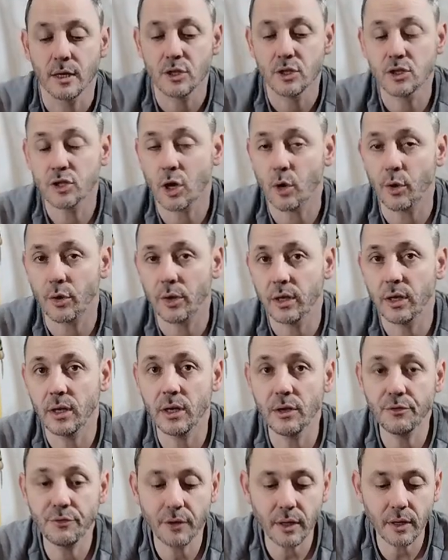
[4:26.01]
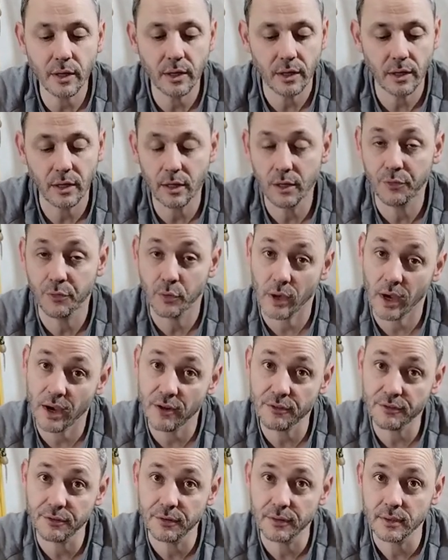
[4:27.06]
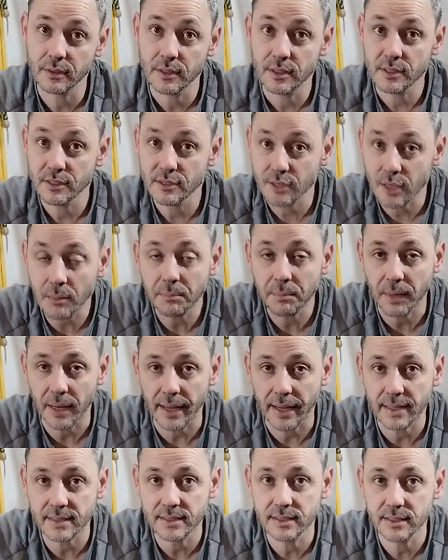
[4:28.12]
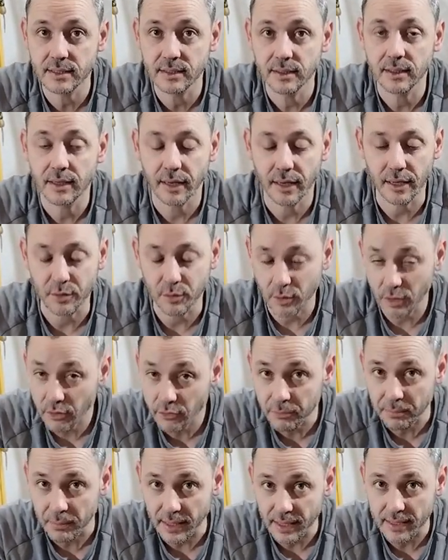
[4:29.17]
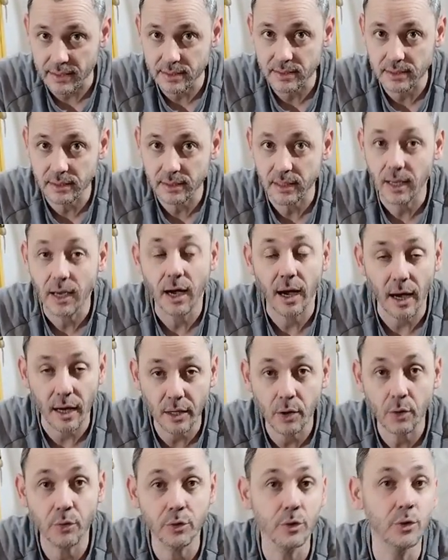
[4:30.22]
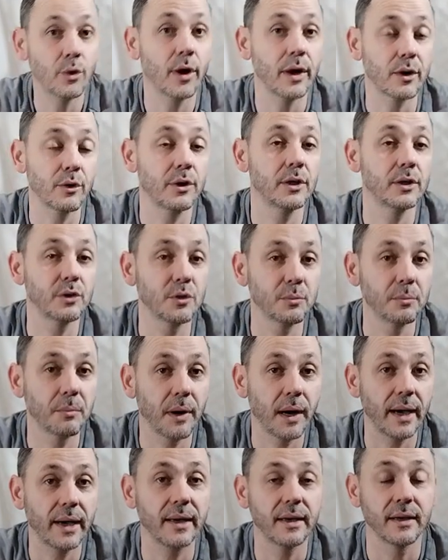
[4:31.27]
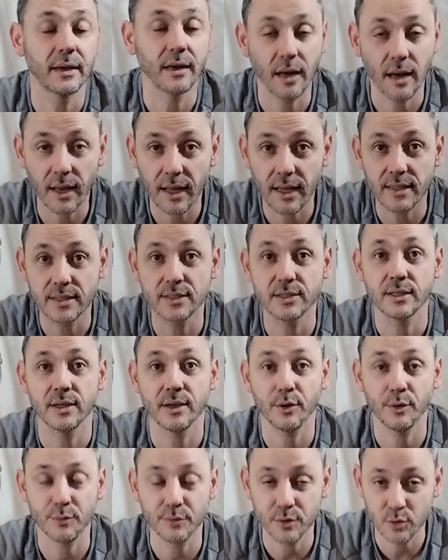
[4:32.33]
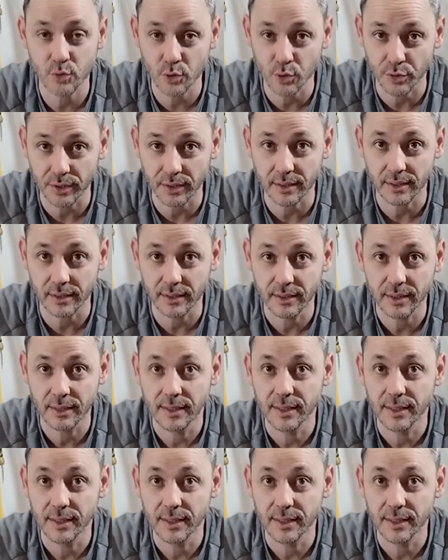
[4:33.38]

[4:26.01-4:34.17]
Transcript: So even if you have some plants and you love plants, I know you are going to buy lots of soil.